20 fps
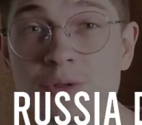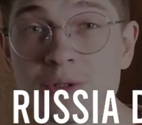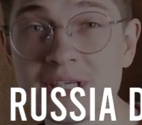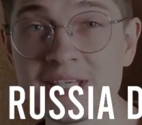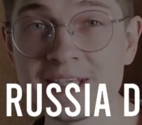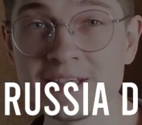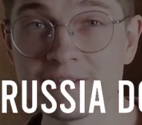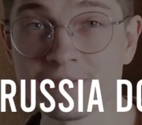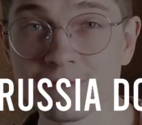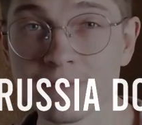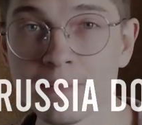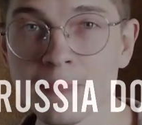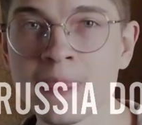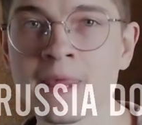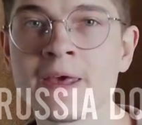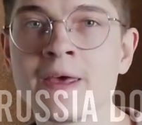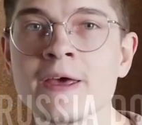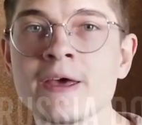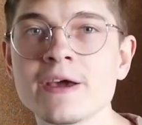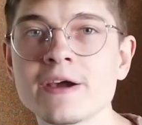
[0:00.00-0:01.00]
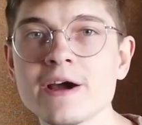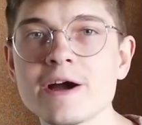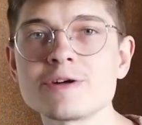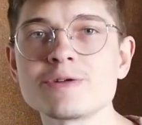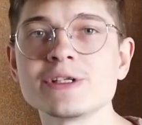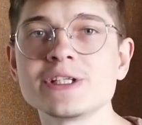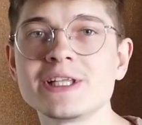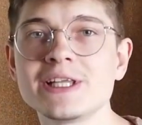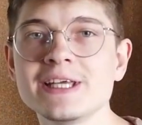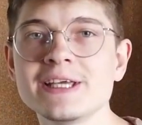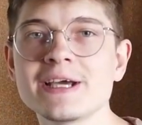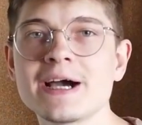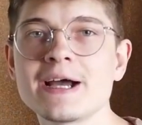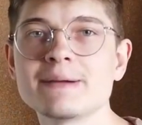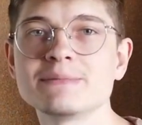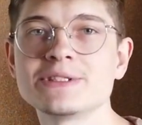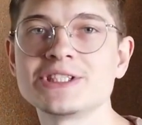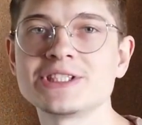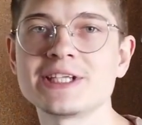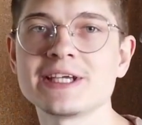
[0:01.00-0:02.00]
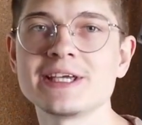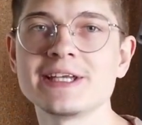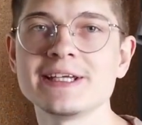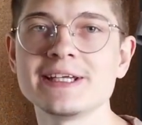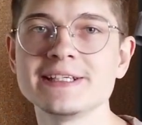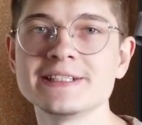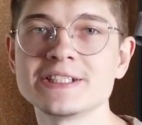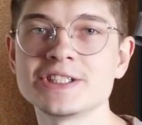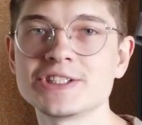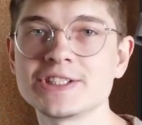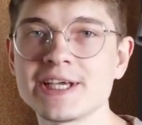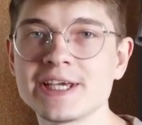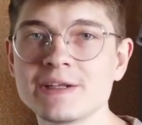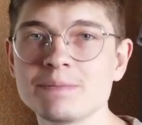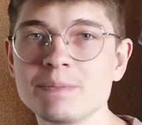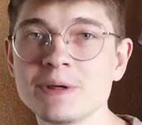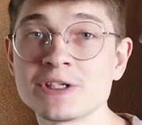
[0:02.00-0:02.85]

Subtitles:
you live? Currently I'm staying in St.